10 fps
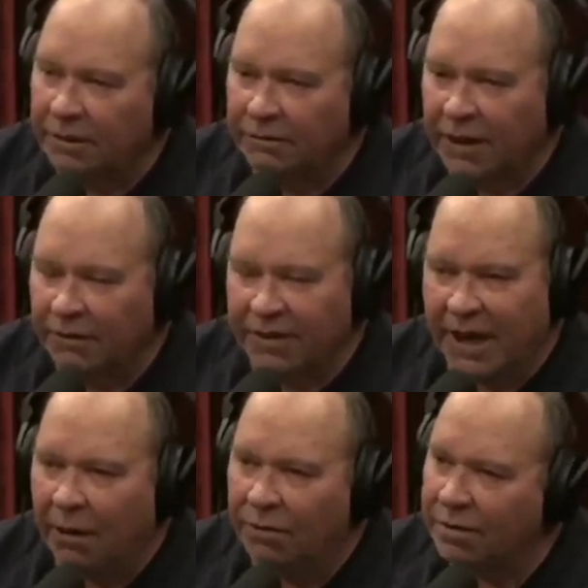found
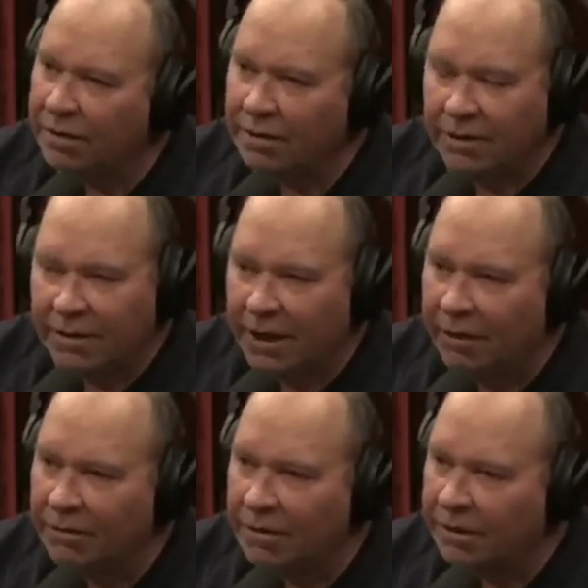thousands and
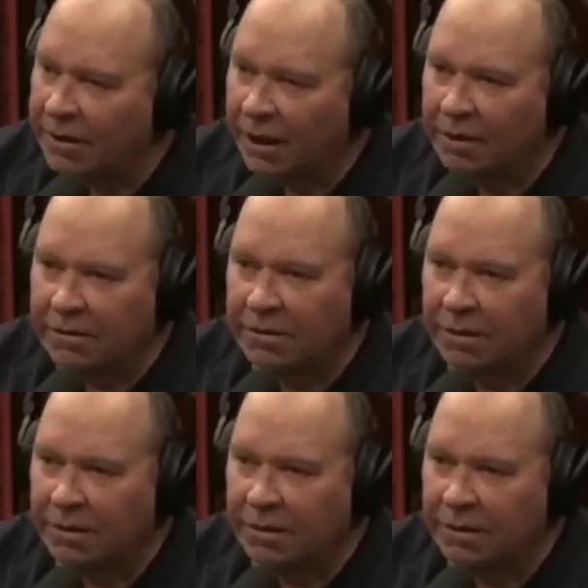thousands of tusks